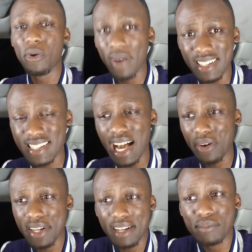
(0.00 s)
went
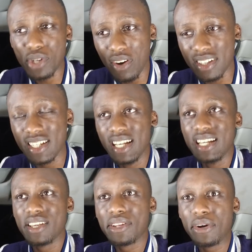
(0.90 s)
down, and I'm shocked.
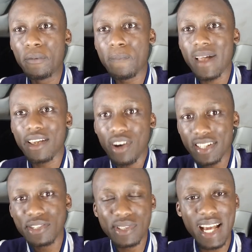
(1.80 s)
You know, I got
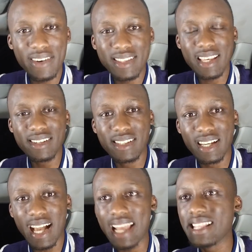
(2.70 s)
into Sarit
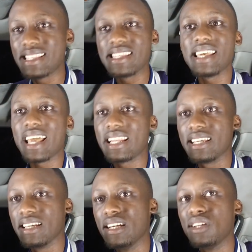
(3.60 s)
Center. I didn't see
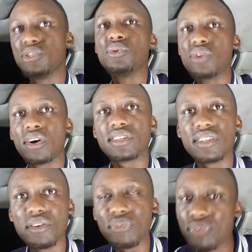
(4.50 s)
any do not
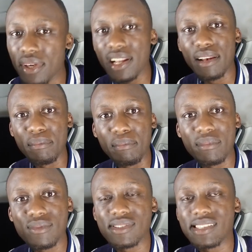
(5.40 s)
film
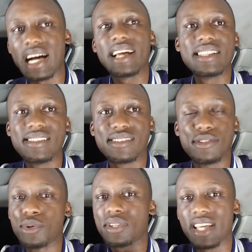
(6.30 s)
signs,
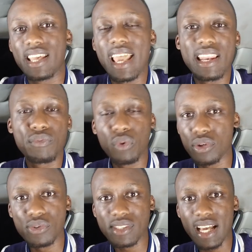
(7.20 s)
do not take any
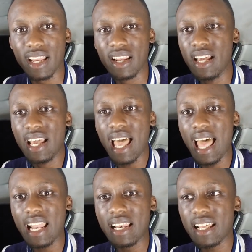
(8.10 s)
photos sign,
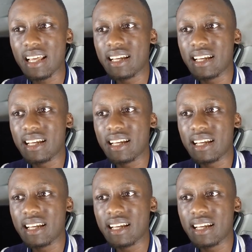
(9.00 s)
and